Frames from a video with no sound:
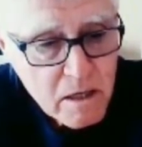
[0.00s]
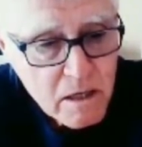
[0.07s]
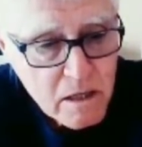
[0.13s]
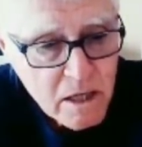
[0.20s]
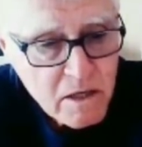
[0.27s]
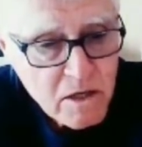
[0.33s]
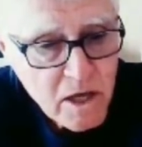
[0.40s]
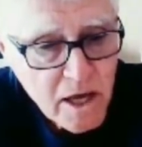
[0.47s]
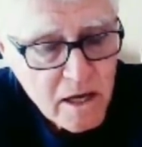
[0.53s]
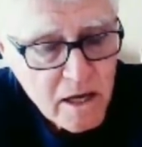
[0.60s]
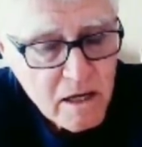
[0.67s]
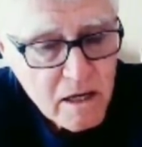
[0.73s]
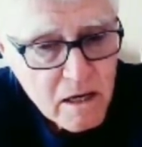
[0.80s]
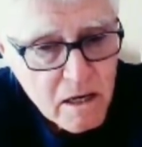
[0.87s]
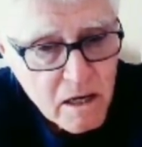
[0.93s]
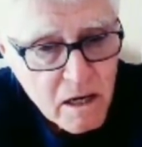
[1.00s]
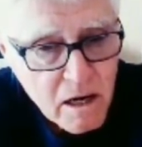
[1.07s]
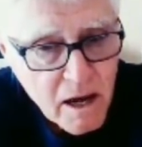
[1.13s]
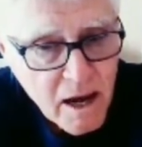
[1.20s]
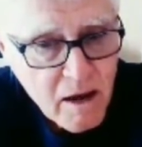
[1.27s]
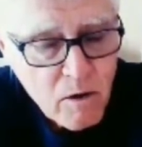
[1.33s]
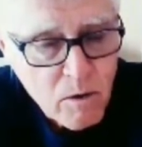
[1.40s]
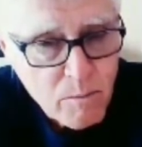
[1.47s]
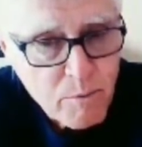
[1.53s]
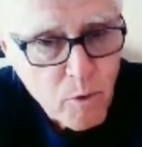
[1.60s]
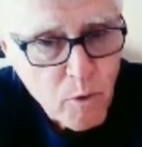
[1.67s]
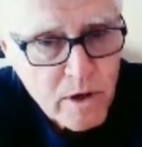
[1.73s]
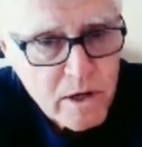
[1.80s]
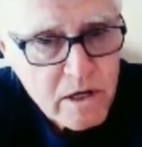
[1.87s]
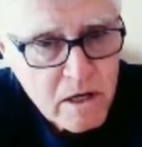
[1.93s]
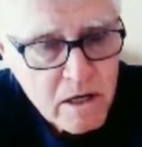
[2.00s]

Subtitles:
and yet how important